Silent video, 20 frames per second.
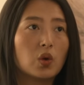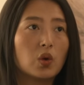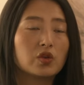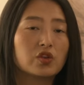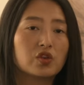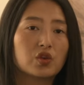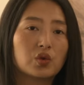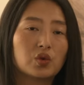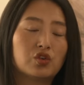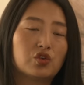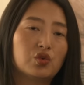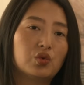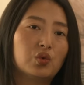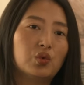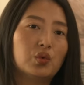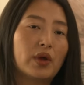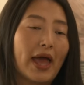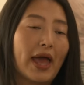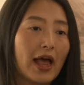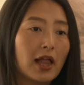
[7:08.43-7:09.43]
also
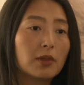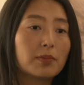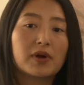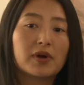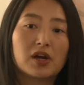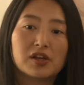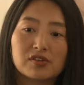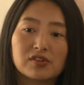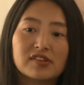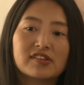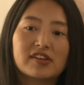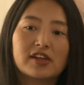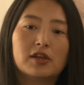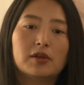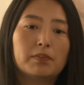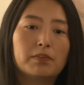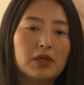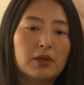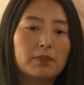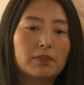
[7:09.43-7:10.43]
to help
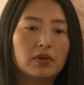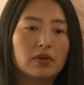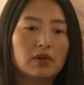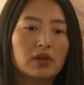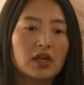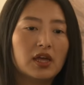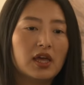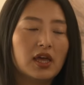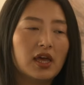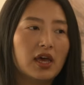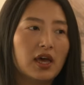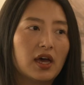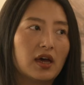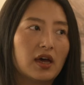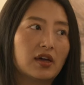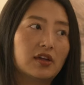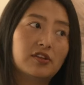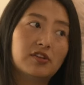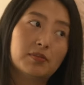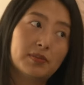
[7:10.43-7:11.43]
understand people
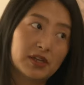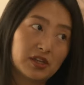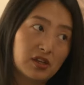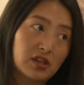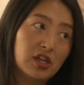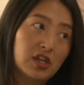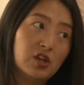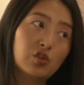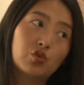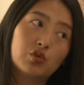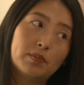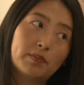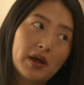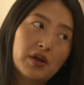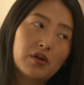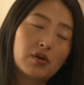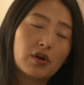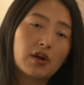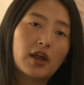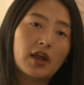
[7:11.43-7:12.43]
uh, Tibetan history
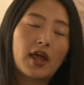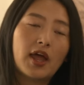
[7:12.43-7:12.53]
better.